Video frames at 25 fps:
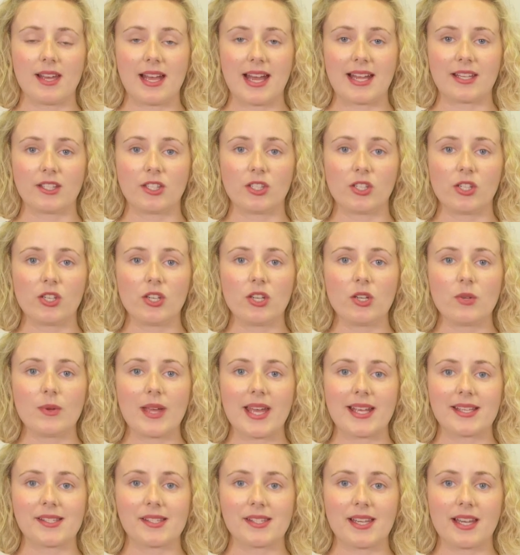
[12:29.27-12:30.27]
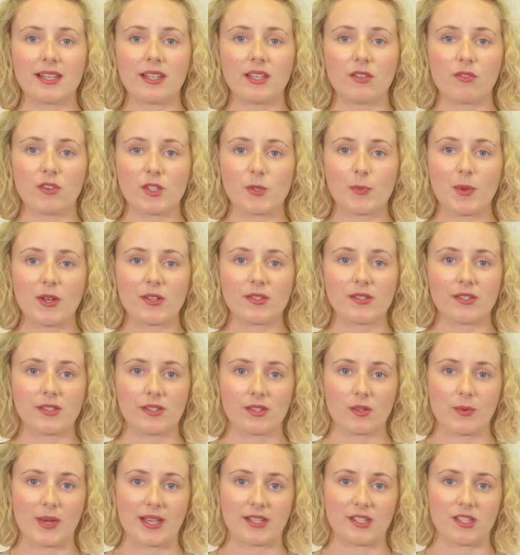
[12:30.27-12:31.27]
and 2 extended
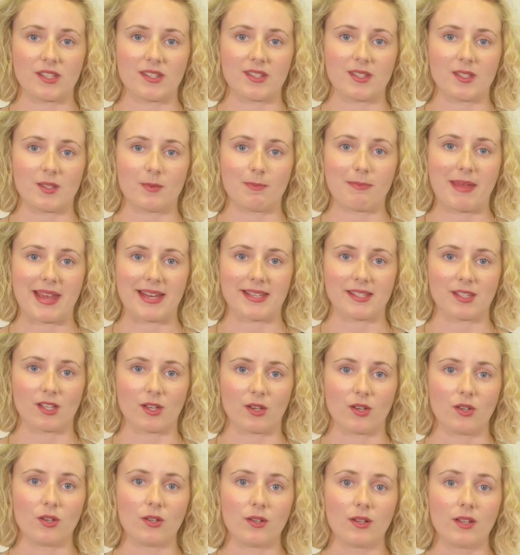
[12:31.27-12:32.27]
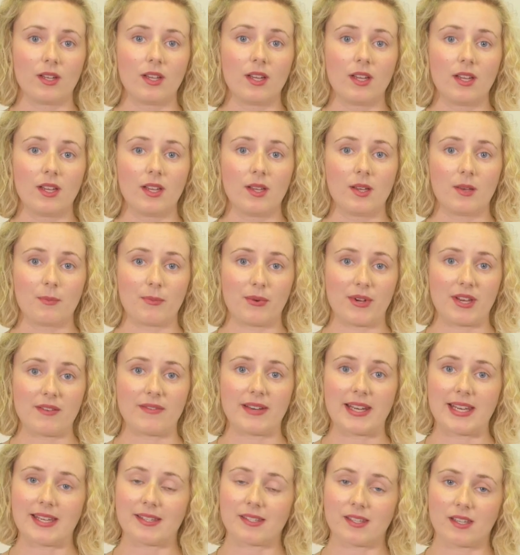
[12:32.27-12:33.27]
response questions based on
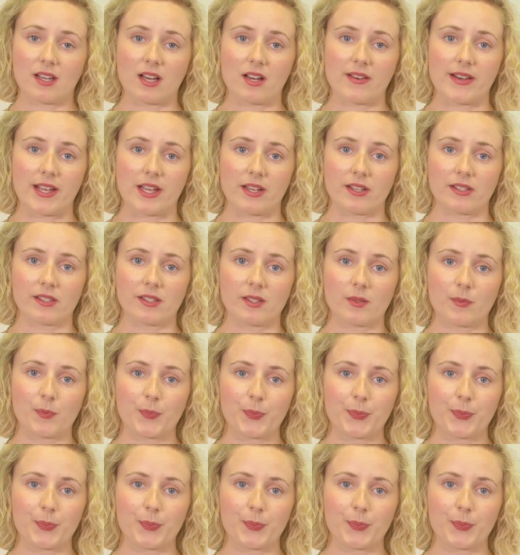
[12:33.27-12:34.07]
pre-release scenarios.